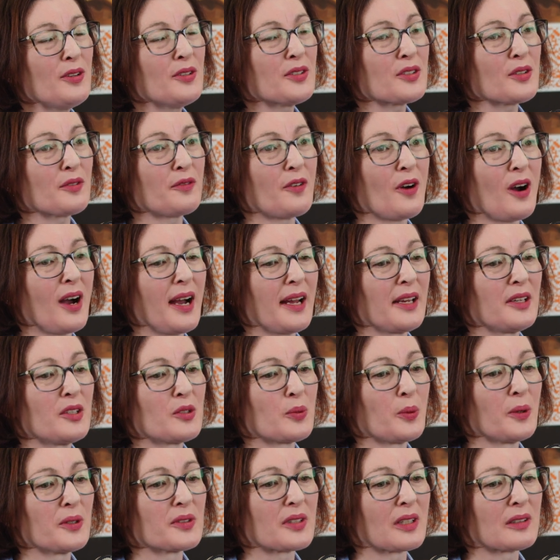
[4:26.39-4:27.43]
used to find
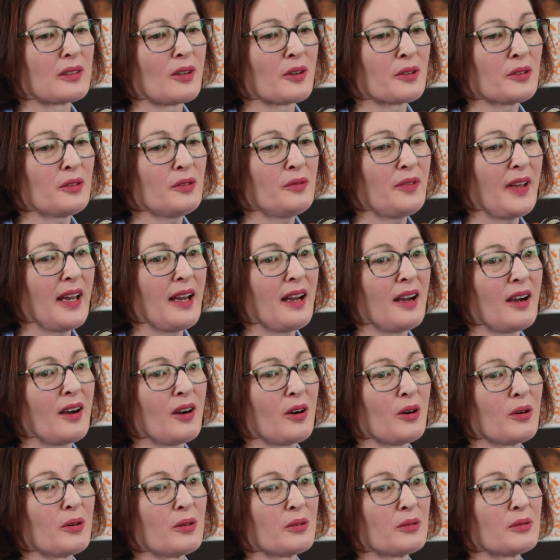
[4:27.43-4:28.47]
was a lot of
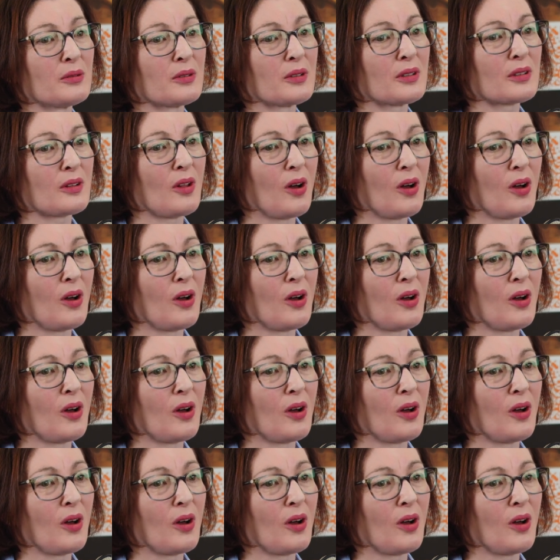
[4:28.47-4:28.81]
our